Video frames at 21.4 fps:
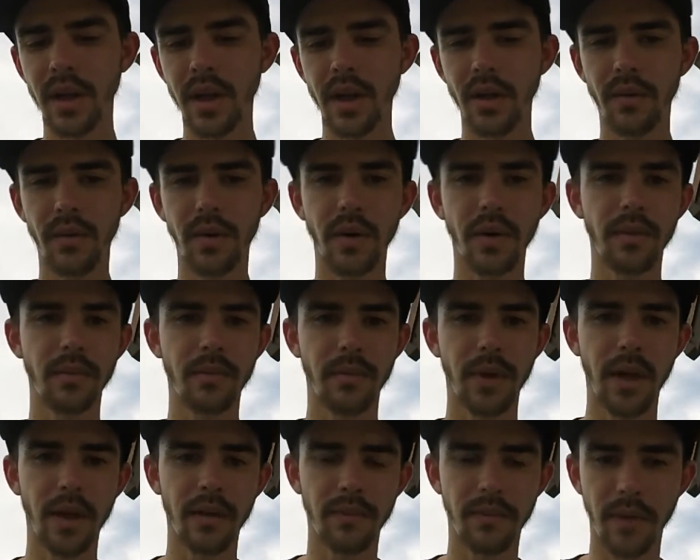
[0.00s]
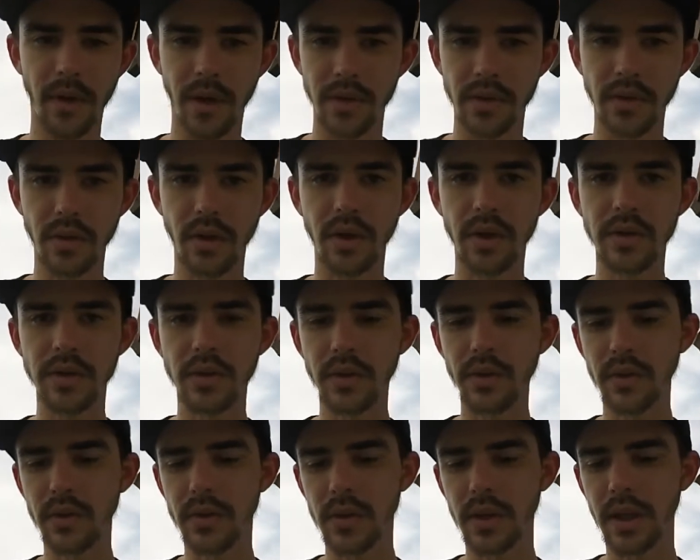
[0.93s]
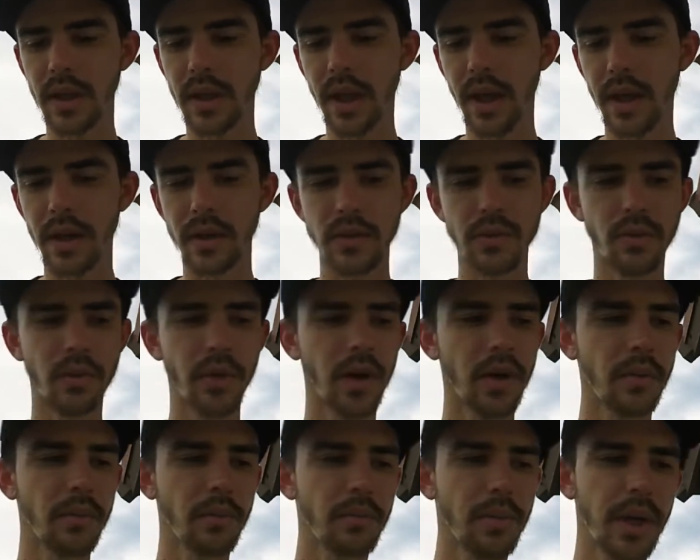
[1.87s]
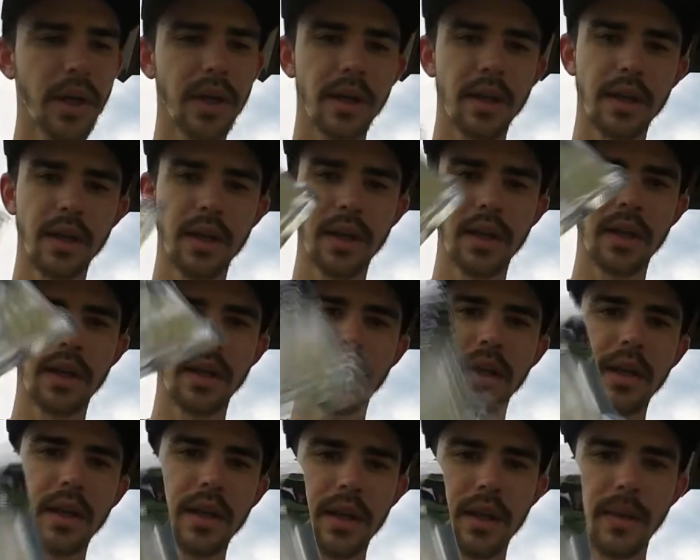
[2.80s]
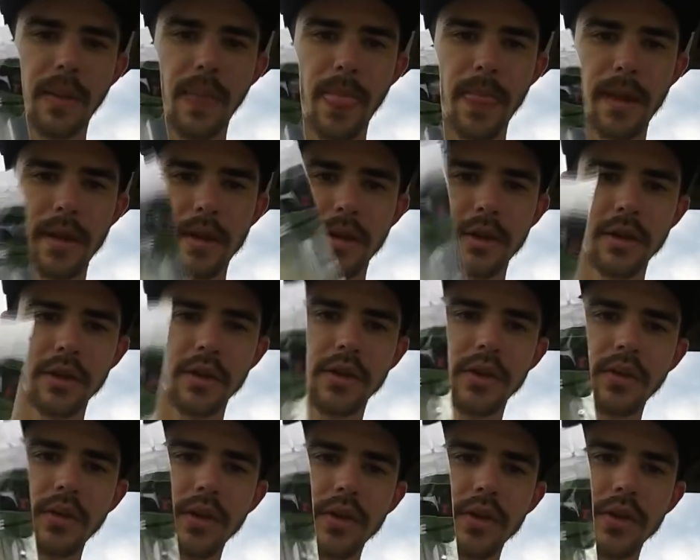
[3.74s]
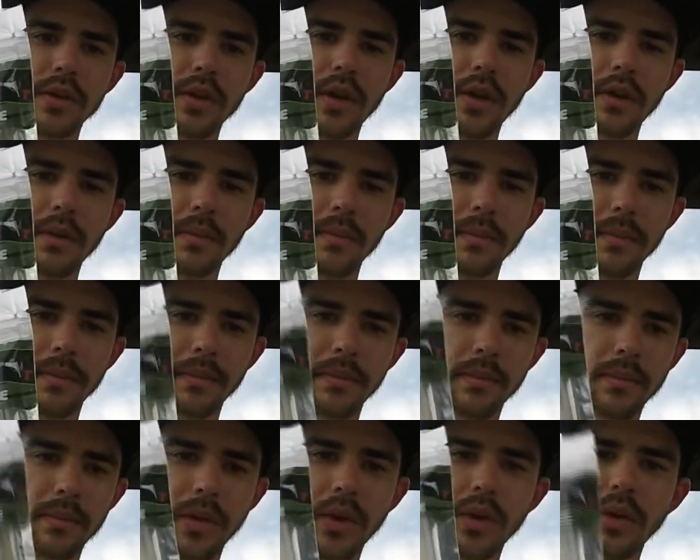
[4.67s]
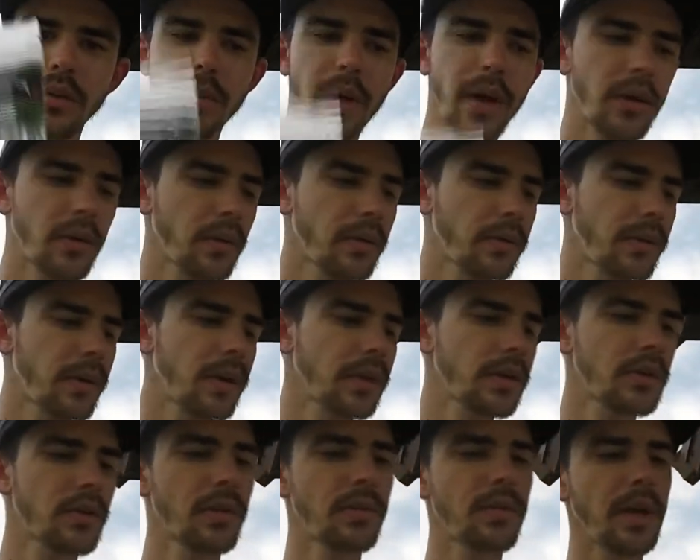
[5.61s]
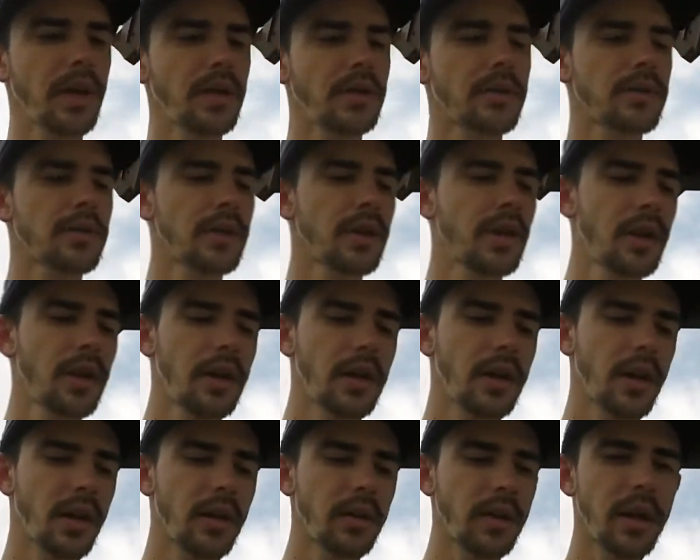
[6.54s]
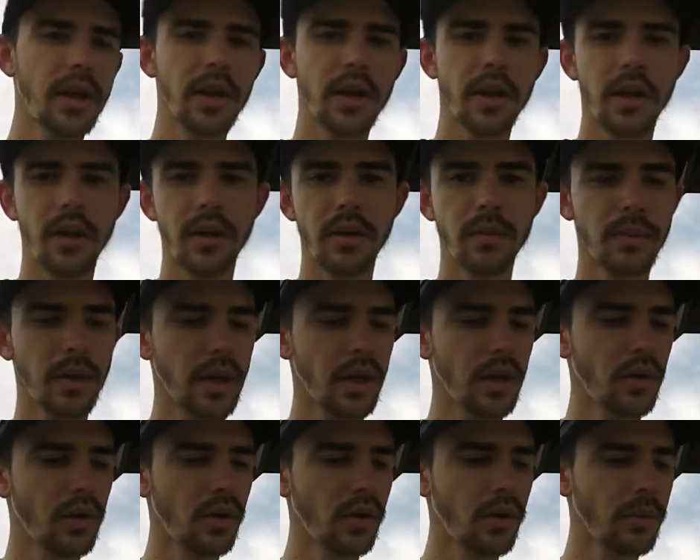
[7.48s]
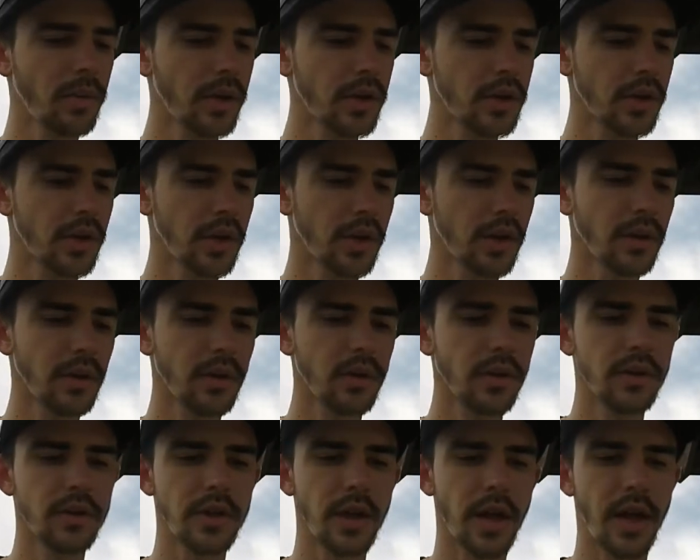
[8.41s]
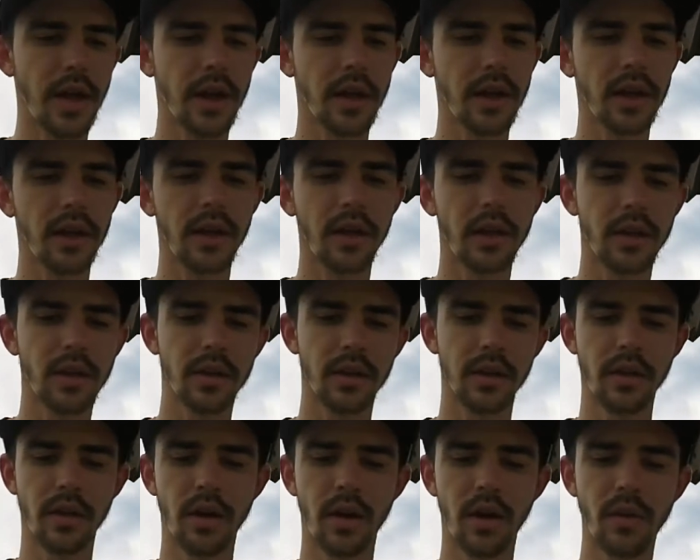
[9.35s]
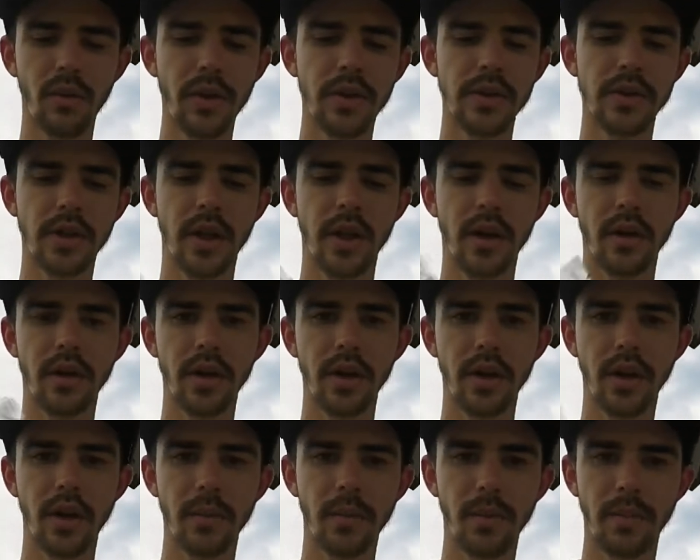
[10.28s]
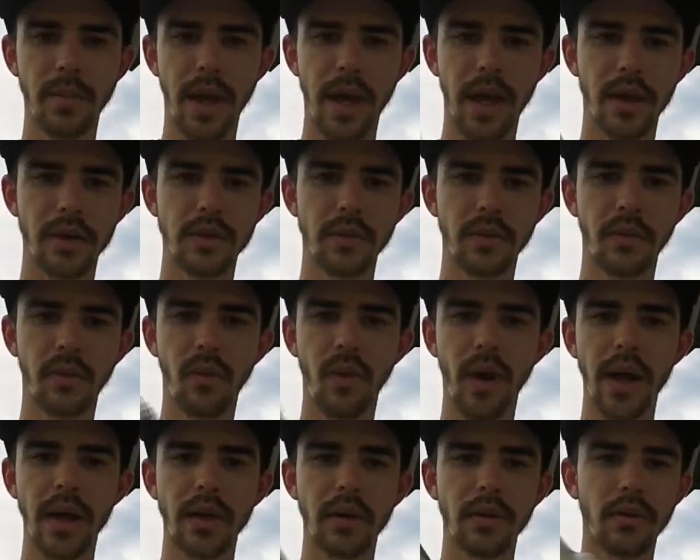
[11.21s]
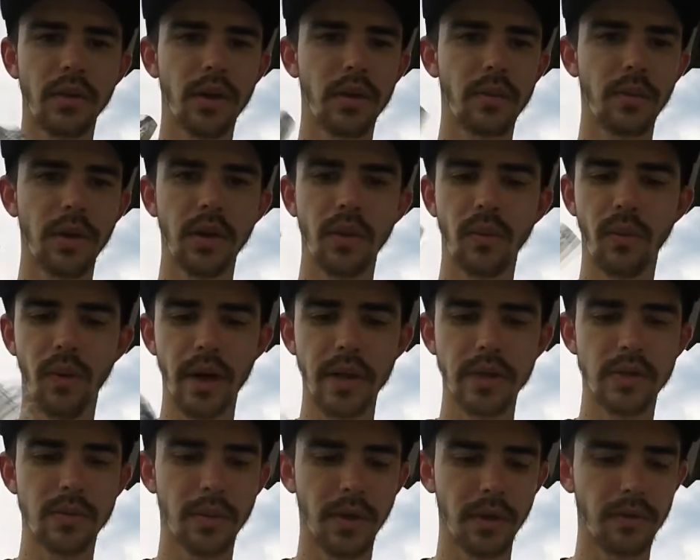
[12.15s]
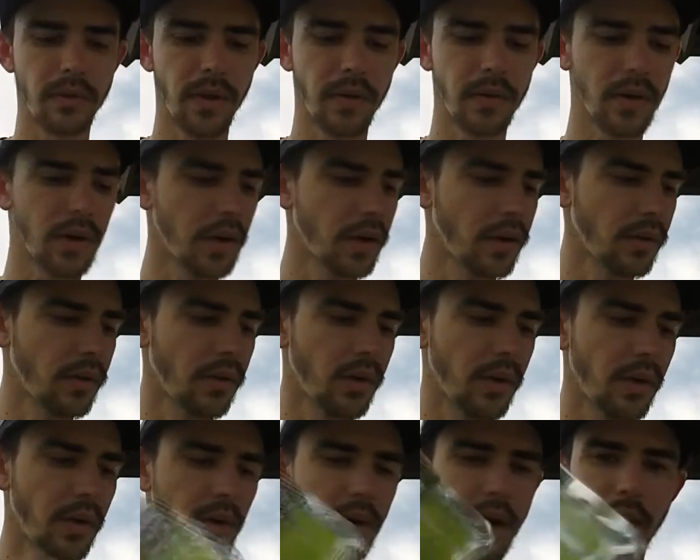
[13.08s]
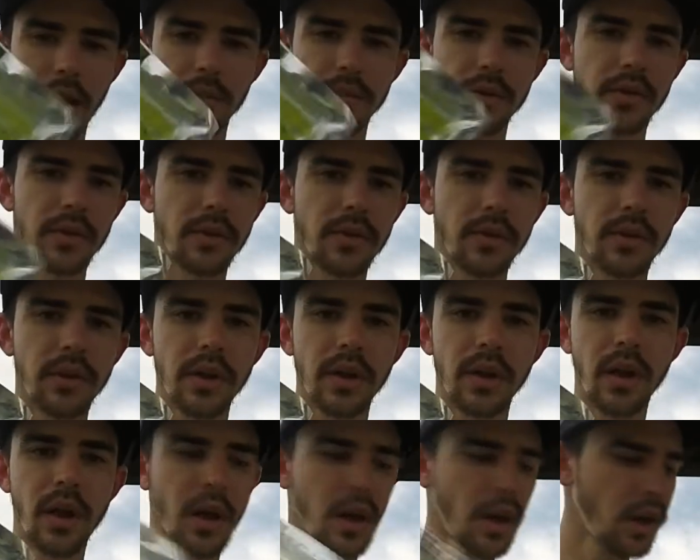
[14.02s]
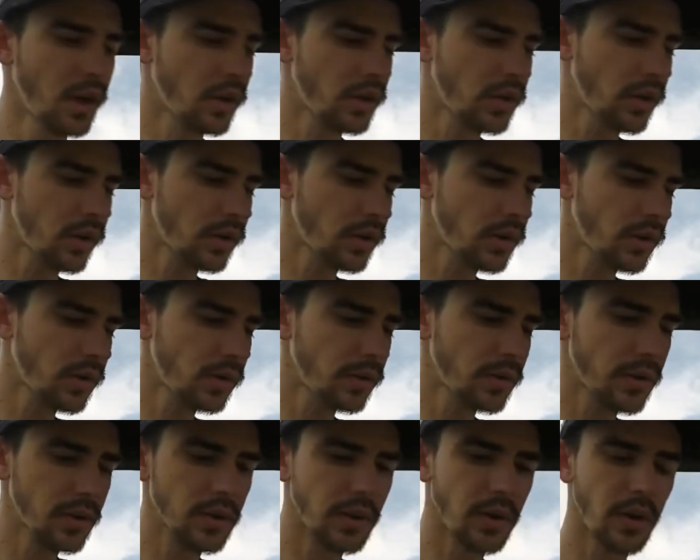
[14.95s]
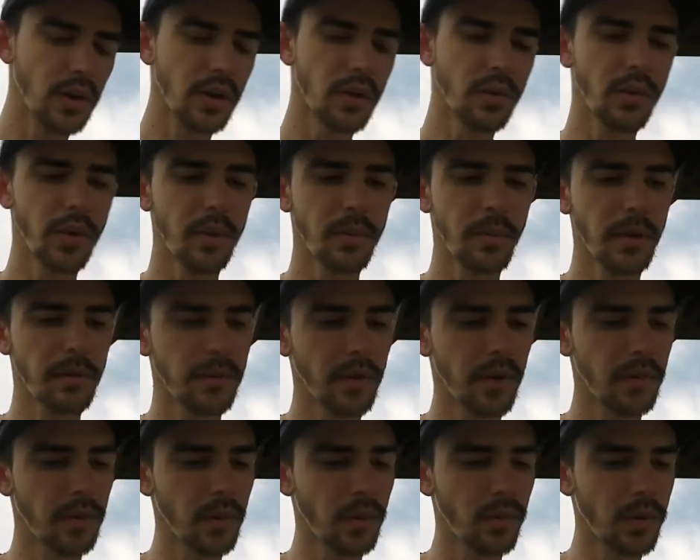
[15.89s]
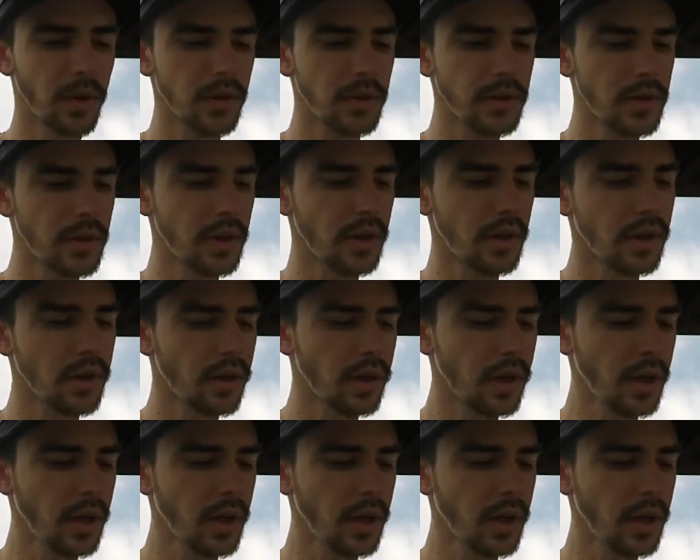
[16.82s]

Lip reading: Well, I've also got a solution to that as well. But 2 inches long, little micro finesse swim baits. Now they come in a whole bunch of colors. I always carry a couple packs of white with me. White's my favorite color, absolutely. Chartreuse is another one of my favorite ones here.